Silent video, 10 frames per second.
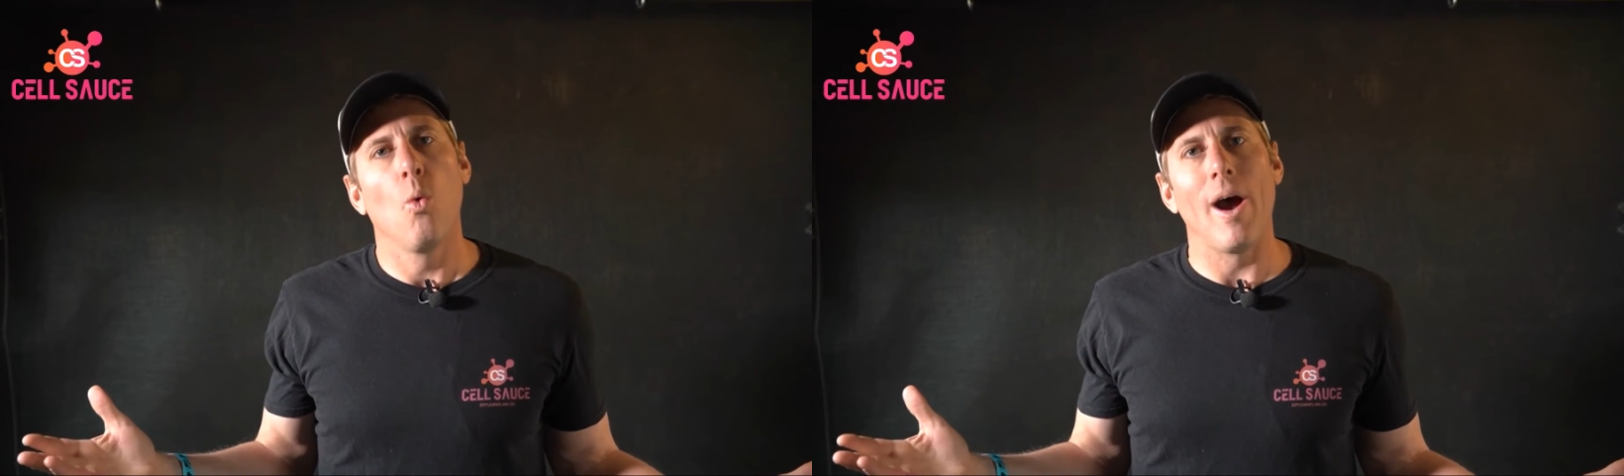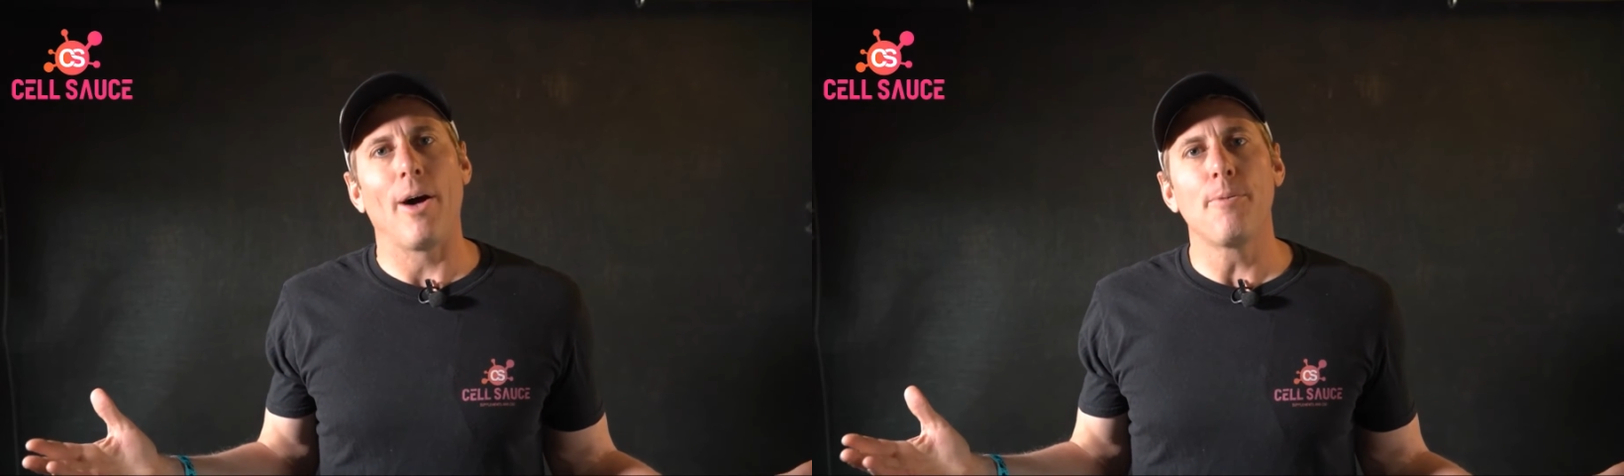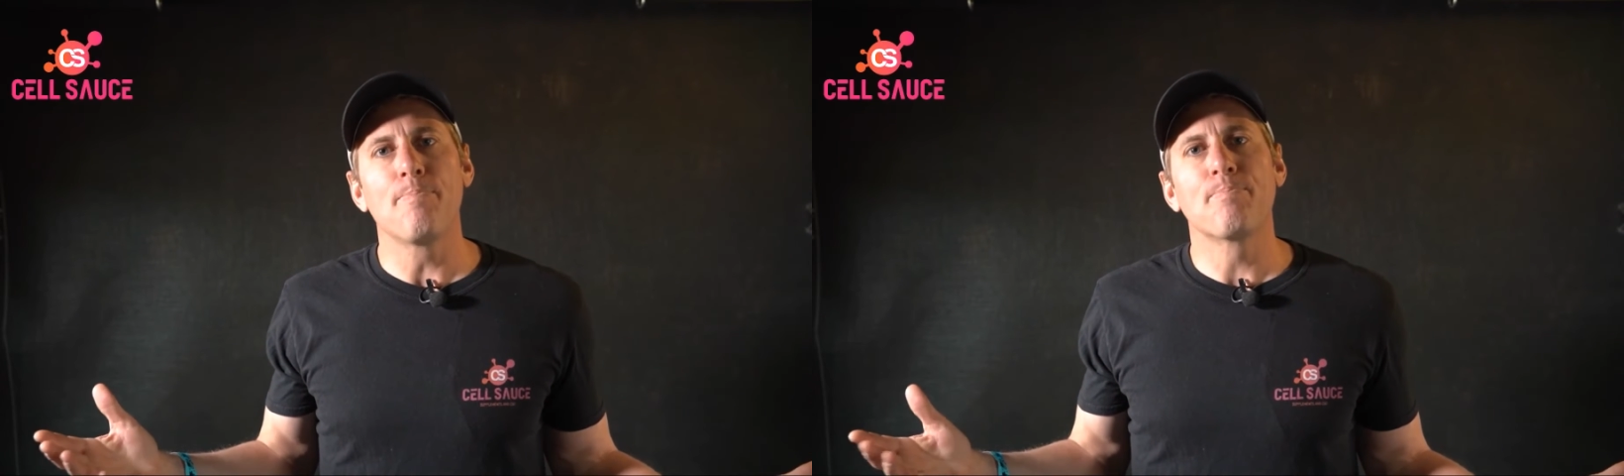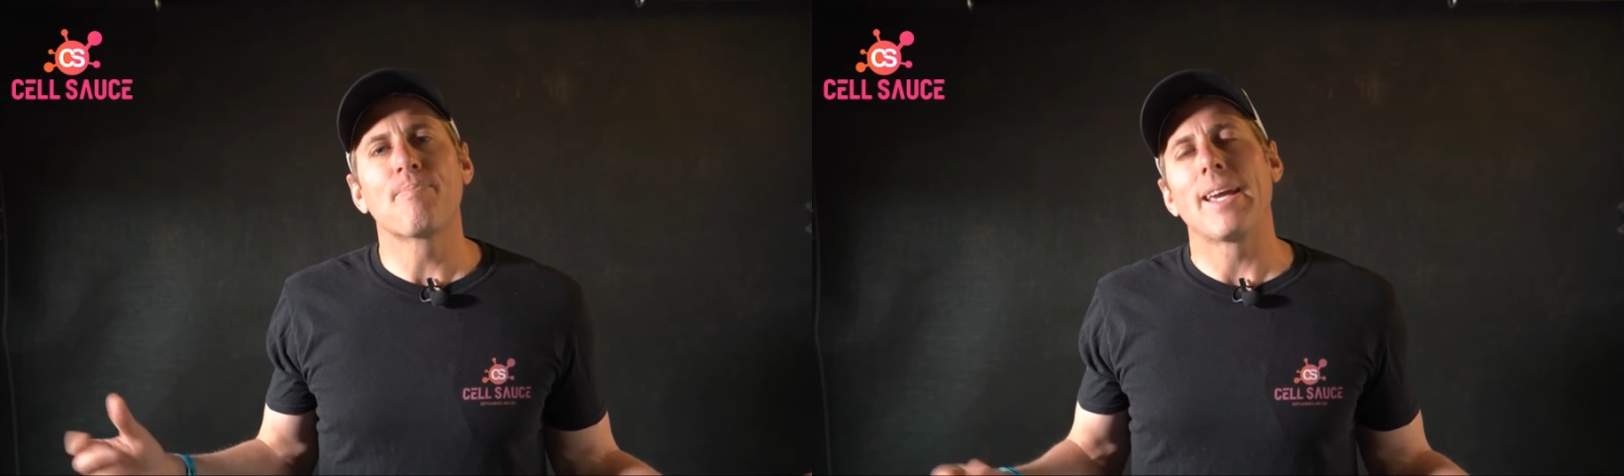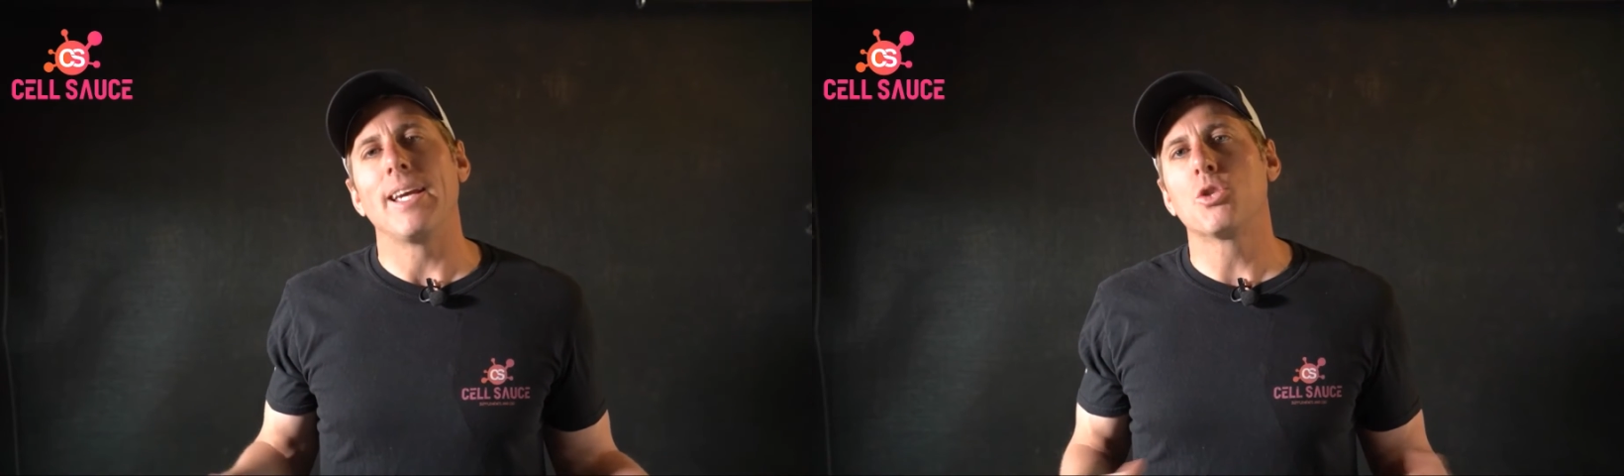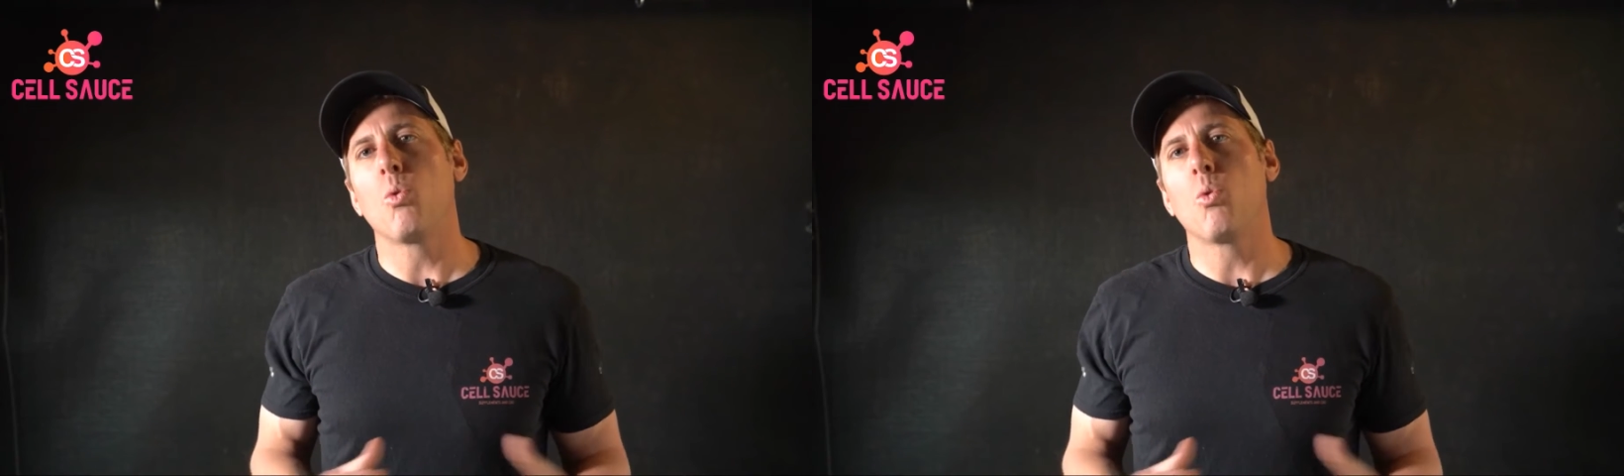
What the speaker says: Well, in